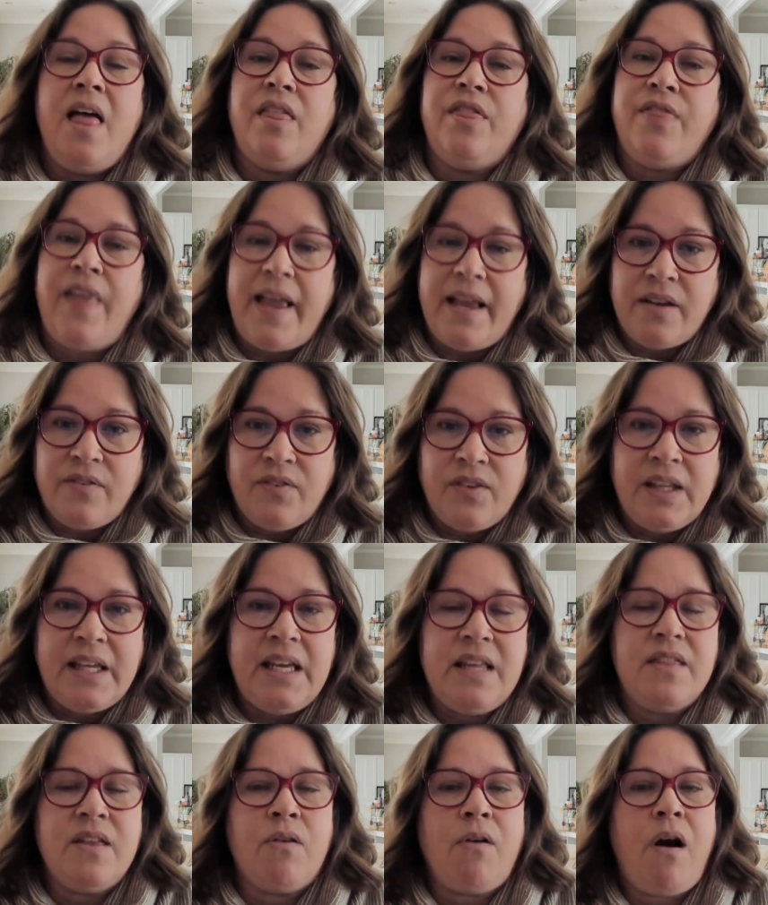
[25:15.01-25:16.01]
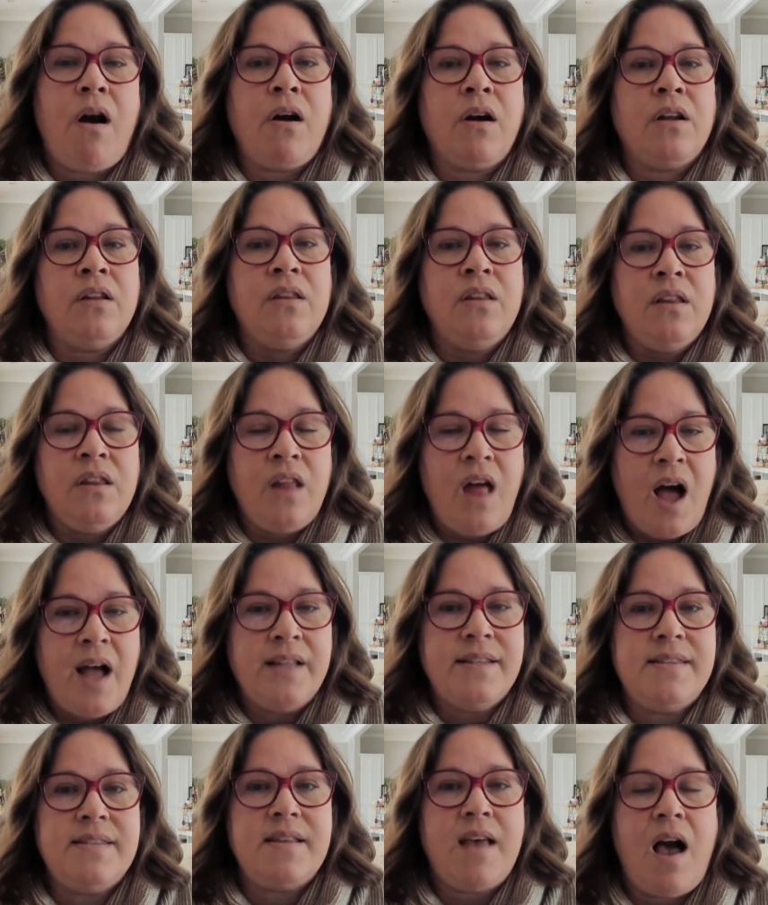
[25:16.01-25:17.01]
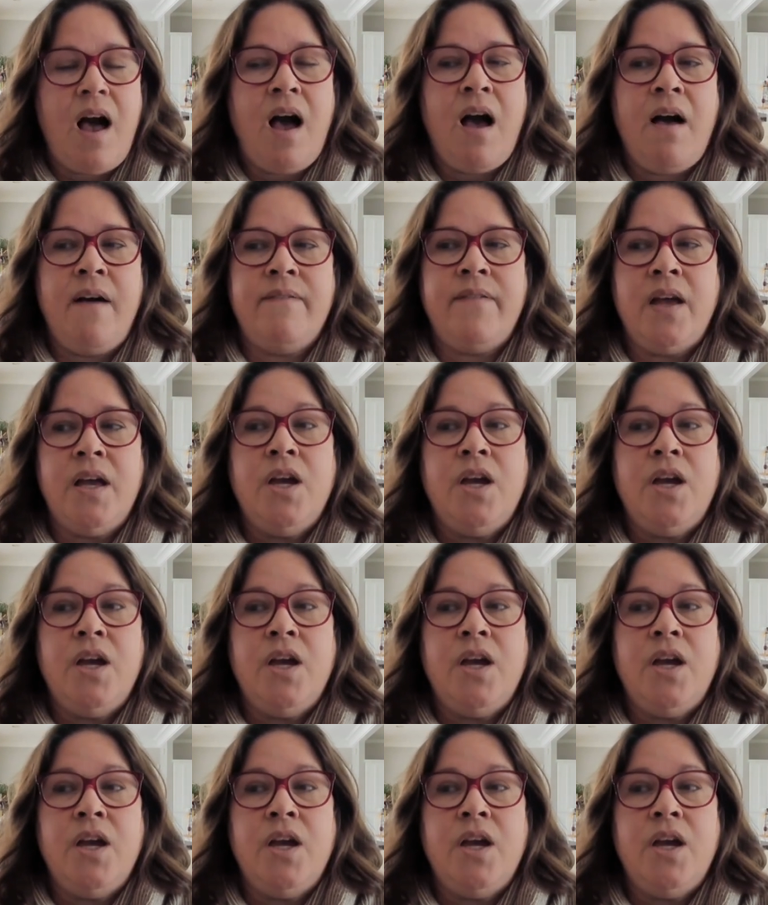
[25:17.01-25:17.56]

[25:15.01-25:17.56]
Thankfully, there are lots of